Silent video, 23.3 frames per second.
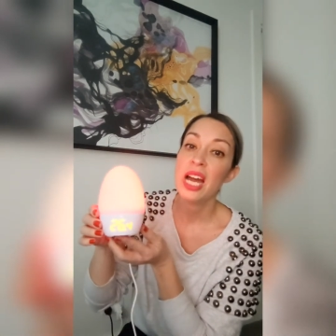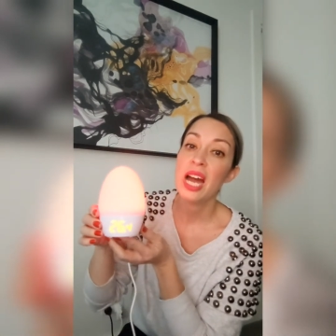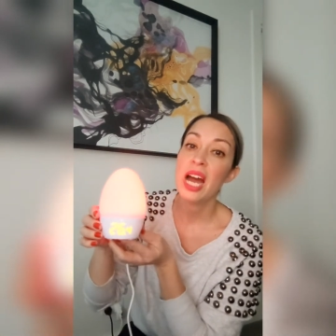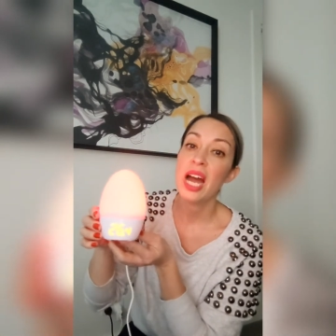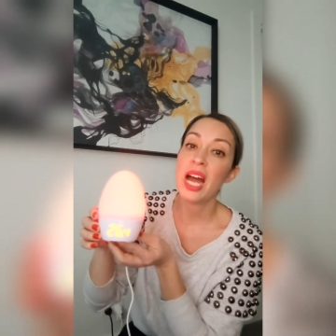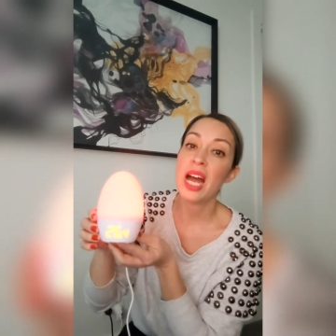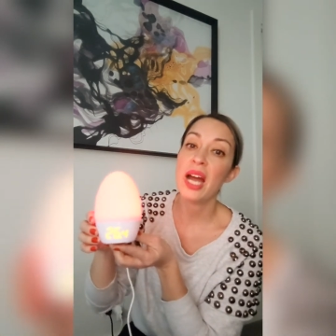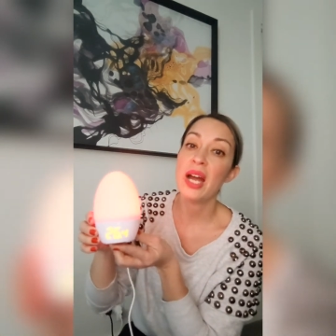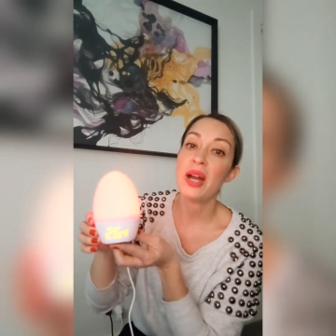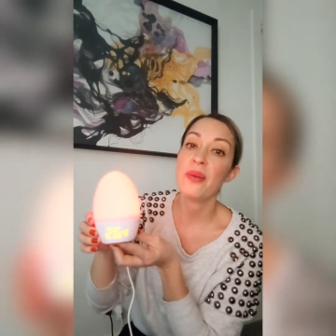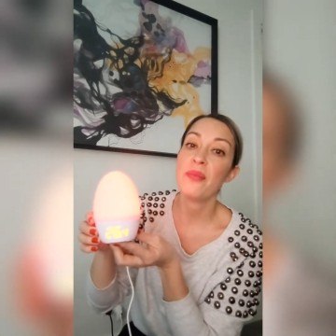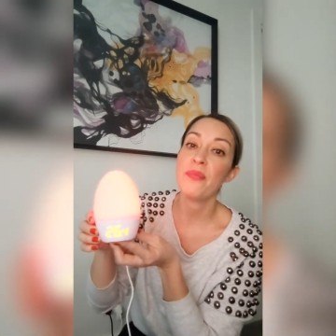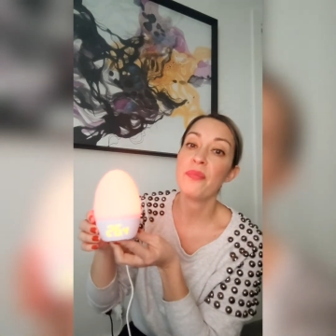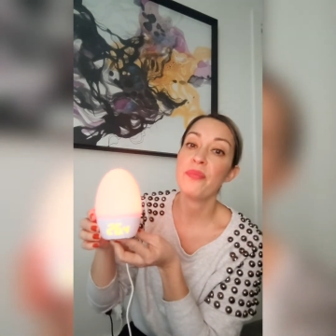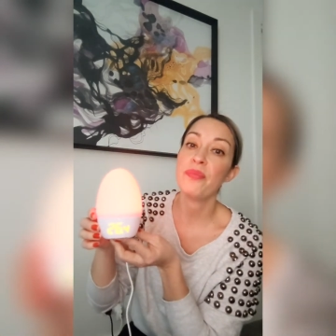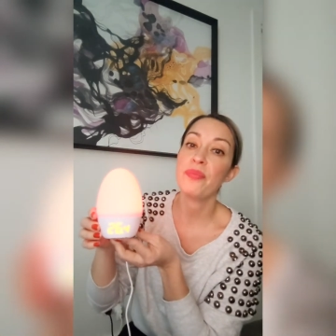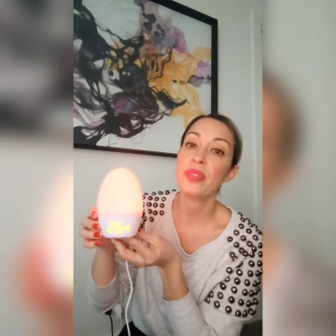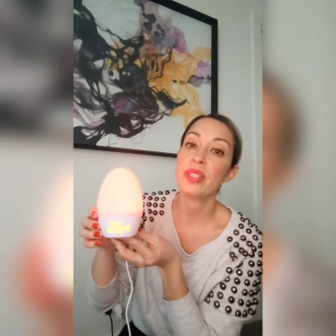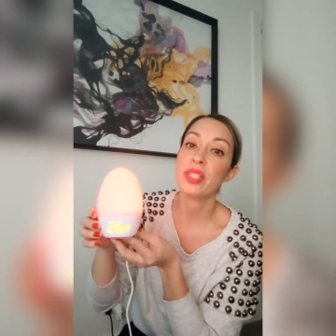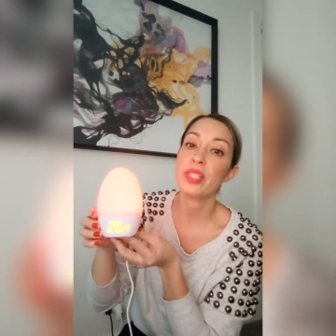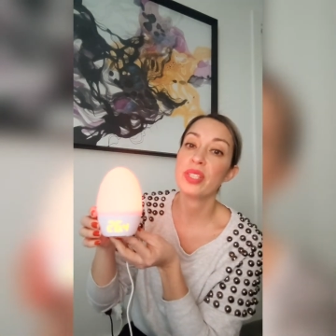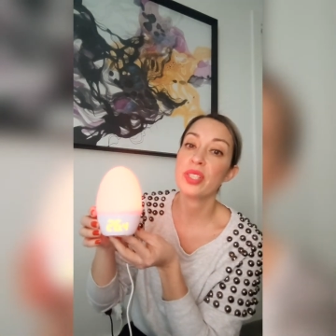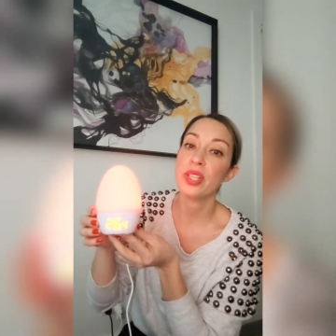Um,
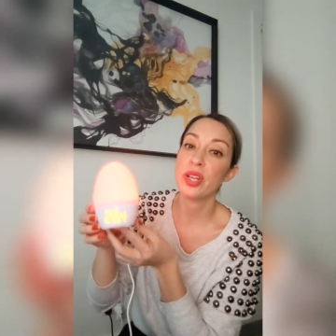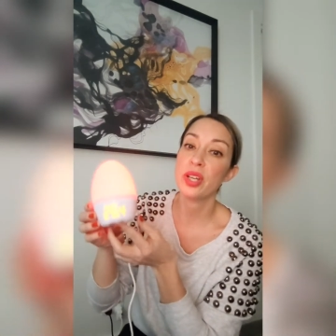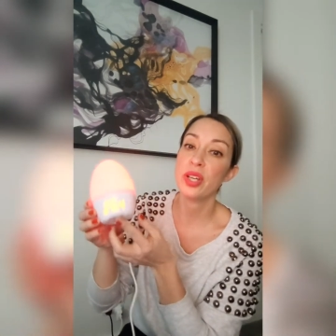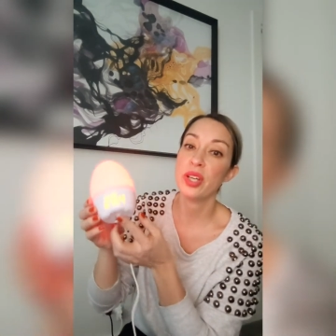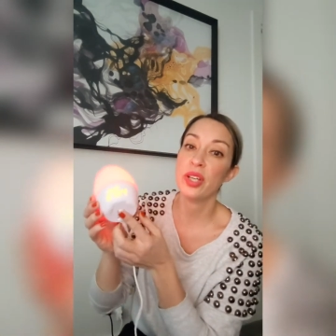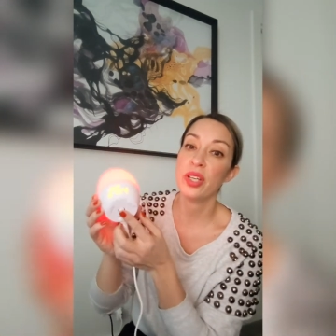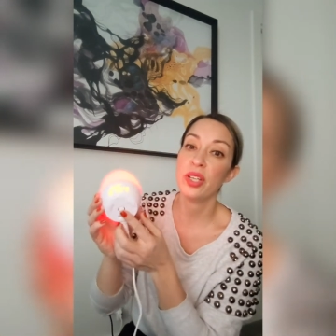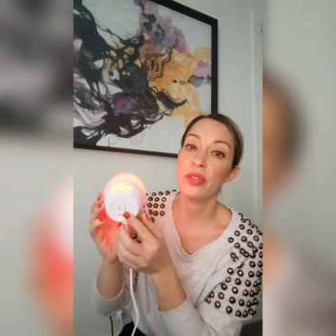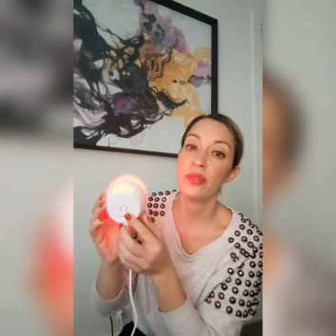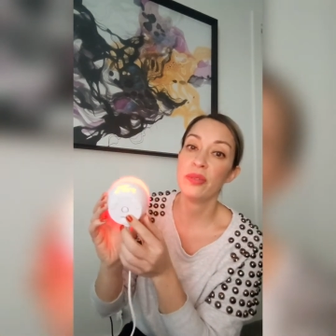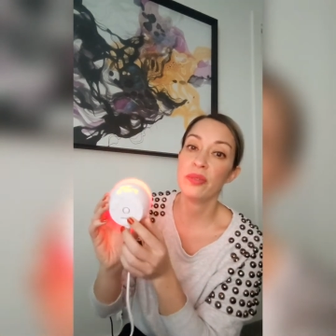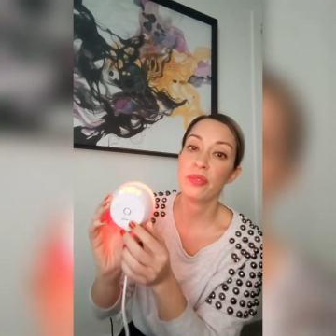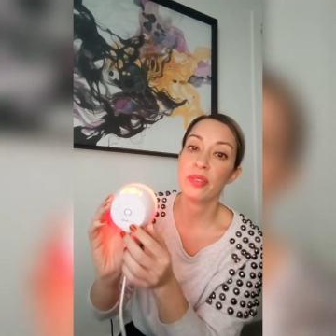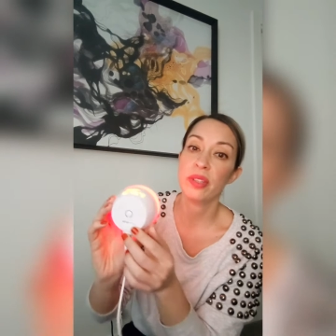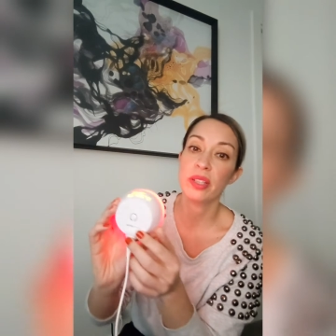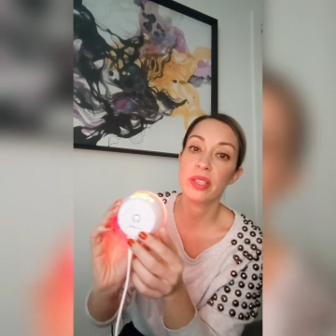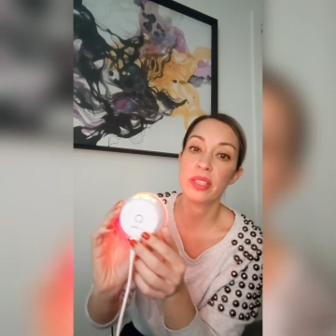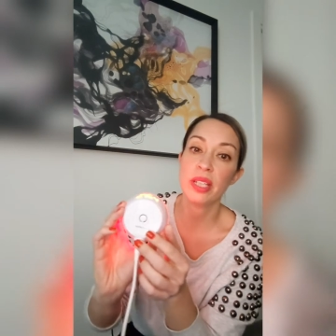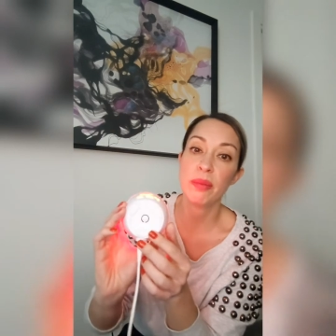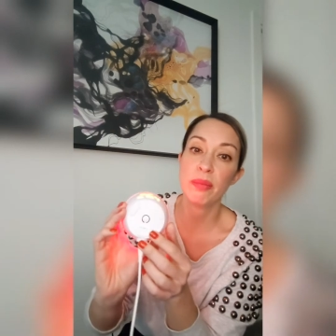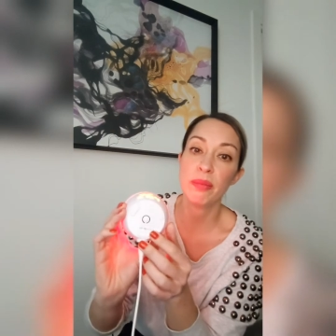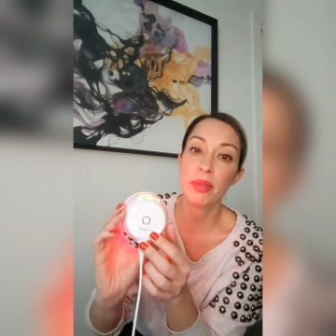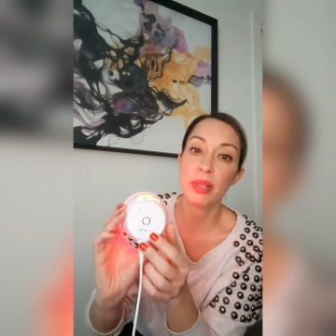so
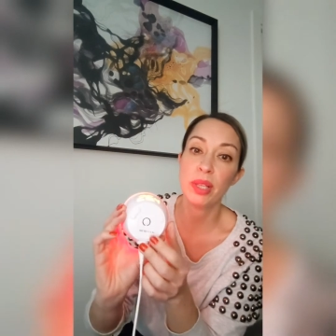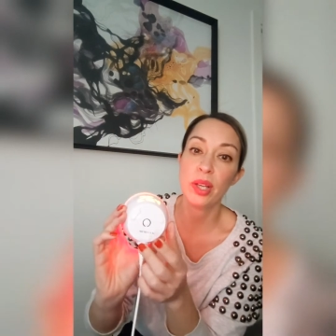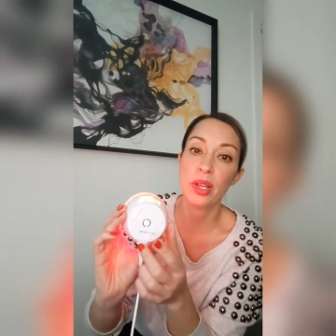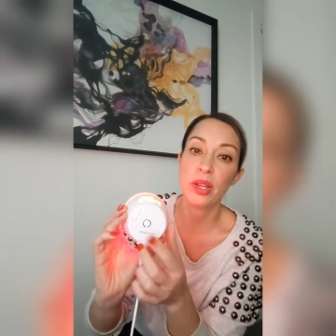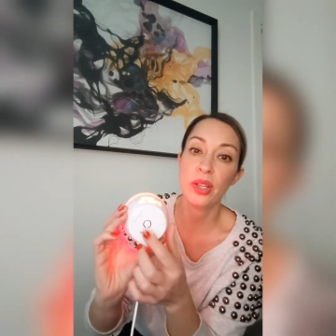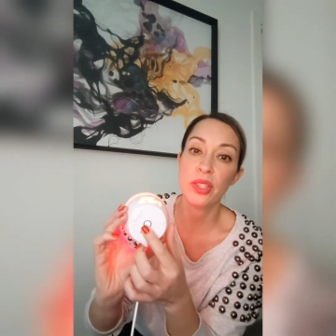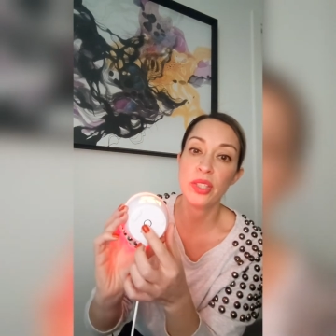down below,